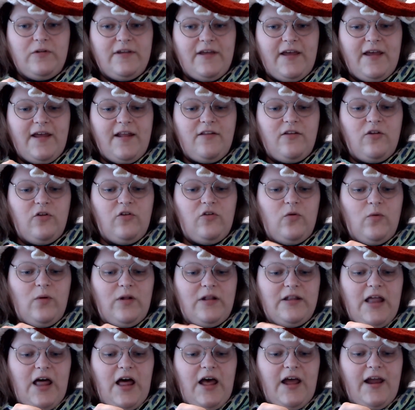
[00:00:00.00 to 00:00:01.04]
You do a
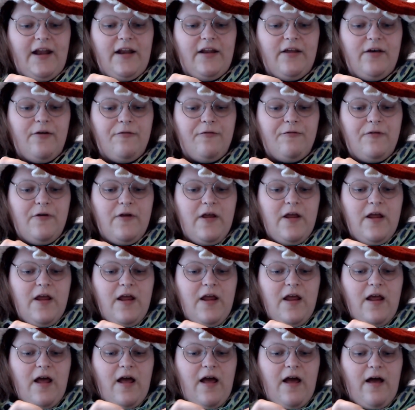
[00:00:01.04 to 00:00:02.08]
line of
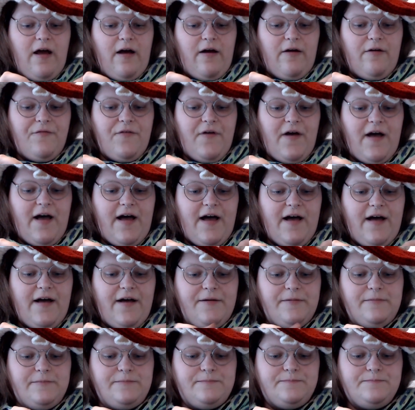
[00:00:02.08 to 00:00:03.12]

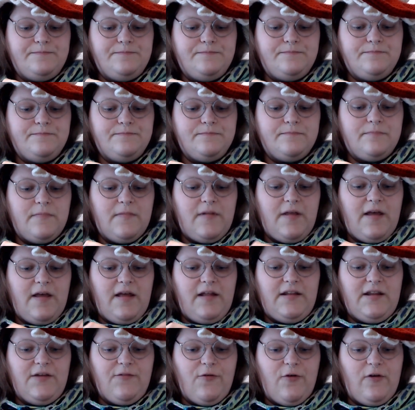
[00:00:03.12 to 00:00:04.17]
a
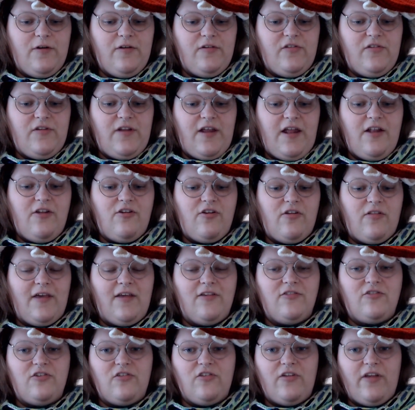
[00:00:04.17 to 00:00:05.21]
different stitch. I think it's just
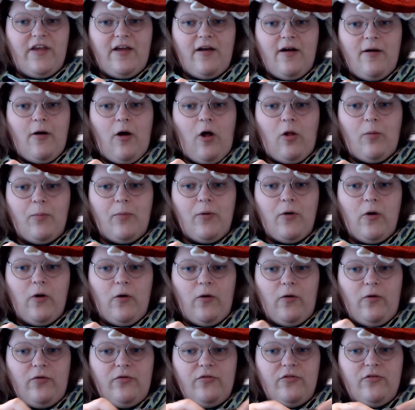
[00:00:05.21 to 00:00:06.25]
like all pearls
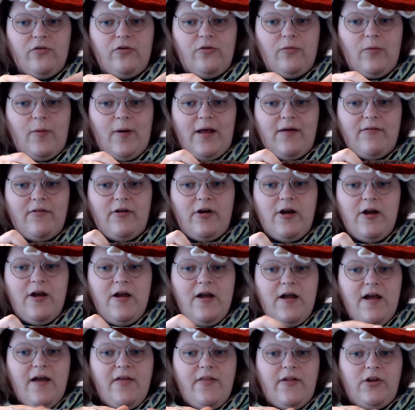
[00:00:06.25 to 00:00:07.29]
or whatever. Then
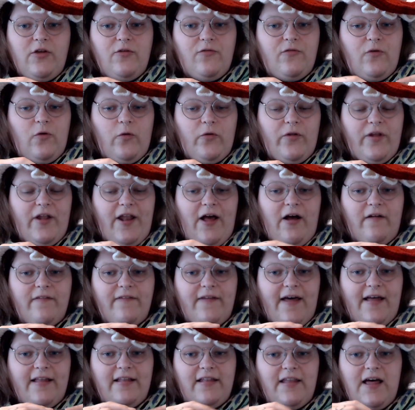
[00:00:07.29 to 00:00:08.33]
you fold it on that
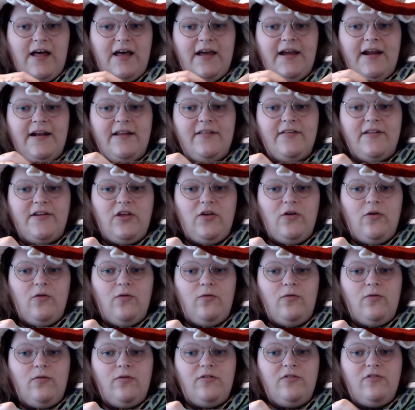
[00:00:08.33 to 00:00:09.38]
line, and then you
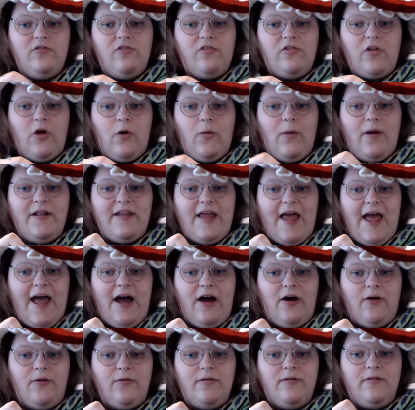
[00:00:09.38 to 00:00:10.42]
sew it down.
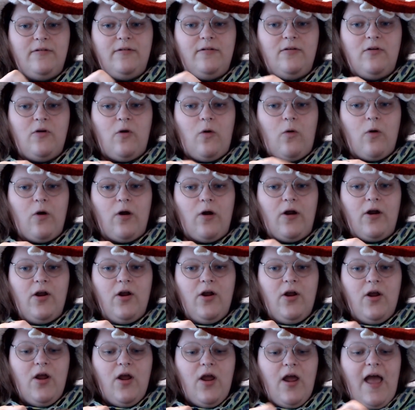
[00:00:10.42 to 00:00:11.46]
Or
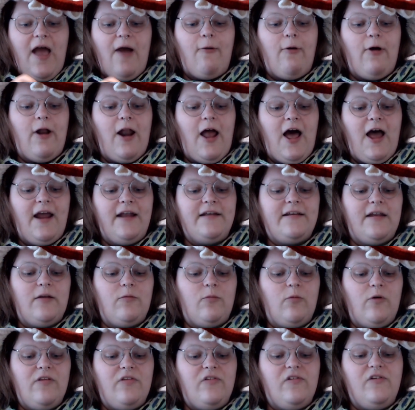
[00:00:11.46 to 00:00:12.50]
what I did was
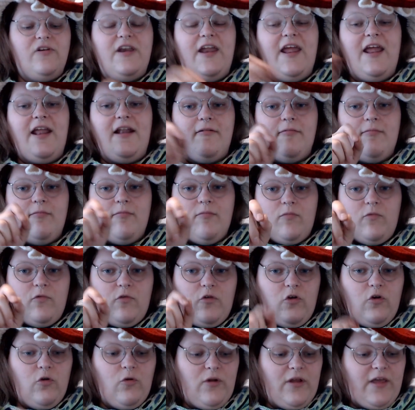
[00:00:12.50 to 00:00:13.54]
knit 2
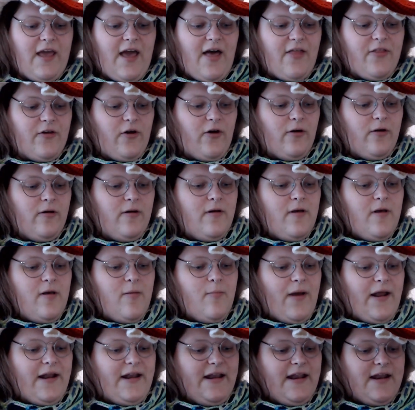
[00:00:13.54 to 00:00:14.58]
together by
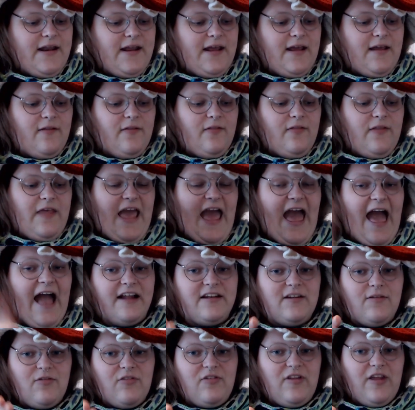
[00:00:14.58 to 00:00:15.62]
knitting the active
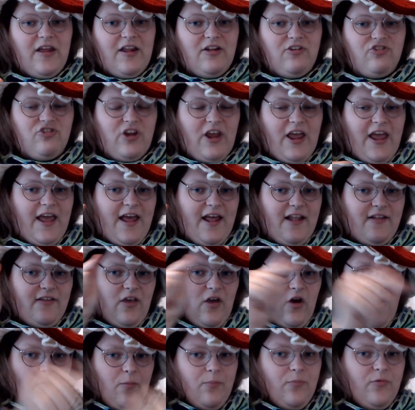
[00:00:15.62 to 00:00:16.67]
stitch and the
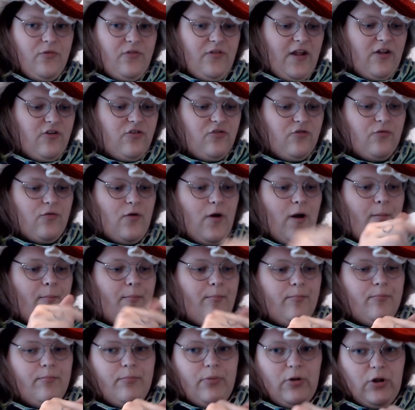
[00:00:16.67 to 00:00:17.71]
stitch from
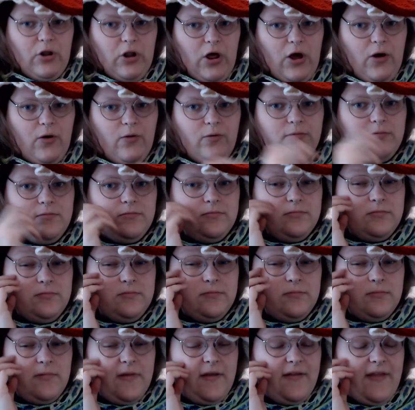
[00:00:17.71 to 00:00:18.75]
below, and
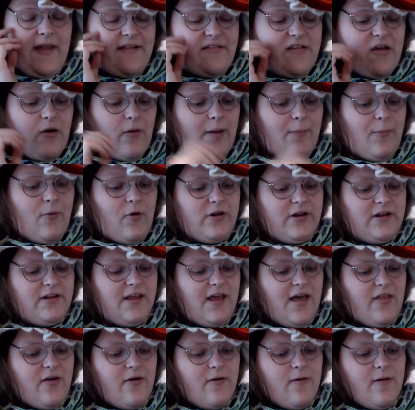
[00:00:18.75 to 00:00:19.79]
that's how I put it together.
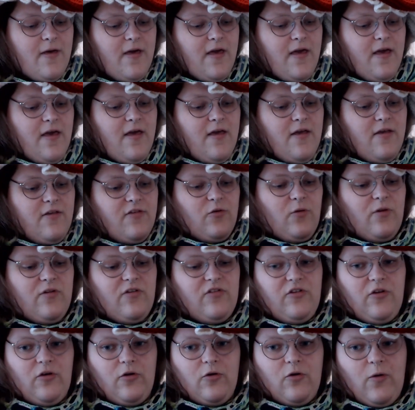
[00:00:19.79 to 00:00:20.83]
So it's still
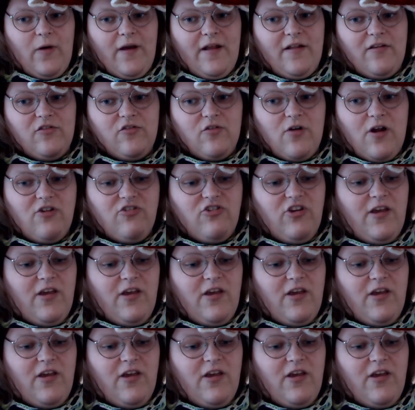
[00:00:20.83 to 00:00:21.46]
quite stretchy.